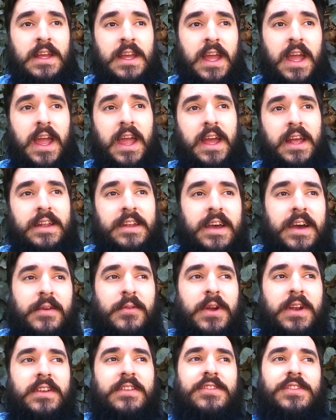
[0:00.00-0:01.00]
And
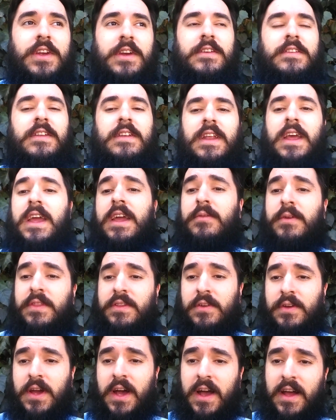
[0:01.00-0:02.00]
I wanted to share today
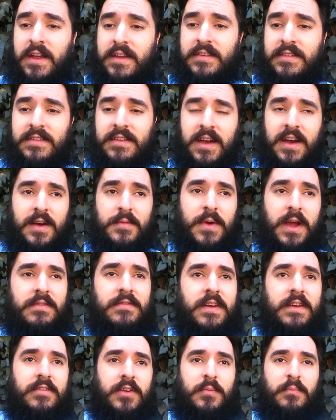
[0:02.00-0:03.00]
with you guys
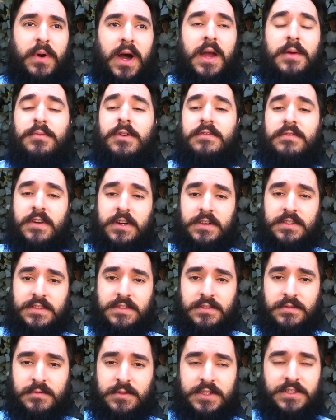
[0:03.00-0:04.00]
my favorite Bible
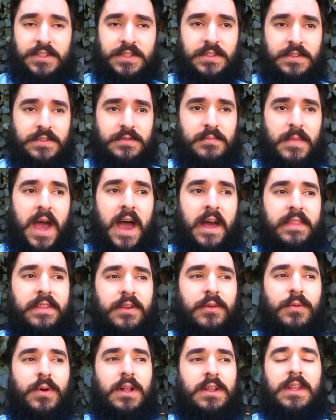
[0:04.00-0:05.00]
verse, which is
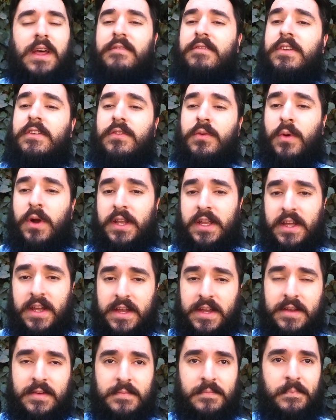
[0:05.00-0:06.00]
Matthew
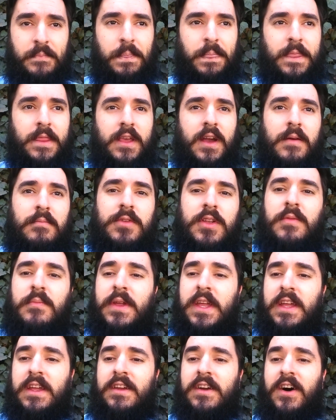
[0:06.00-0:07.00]
11:28. Come
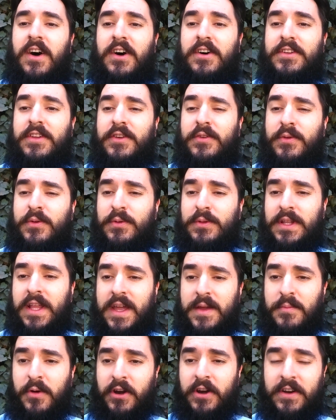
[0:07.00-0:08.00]
to me, all you who
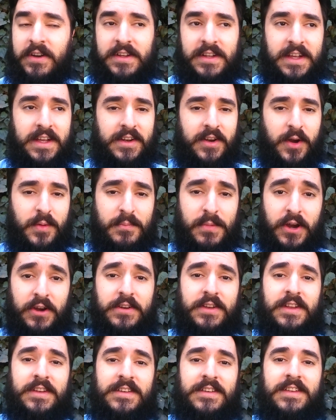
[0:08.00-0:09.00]
labor and are
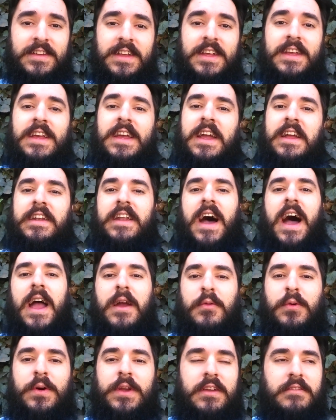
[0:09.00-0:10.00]
burdened, and
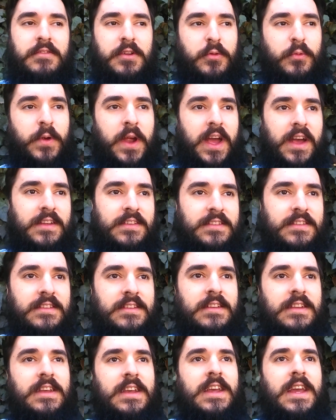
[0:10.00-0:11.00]
I will give you
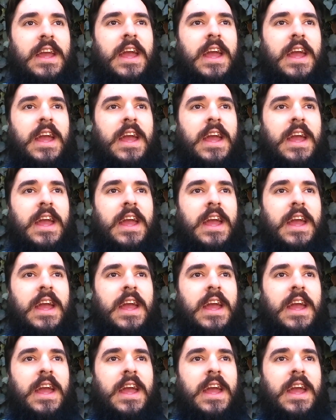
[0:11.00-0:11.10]
rest.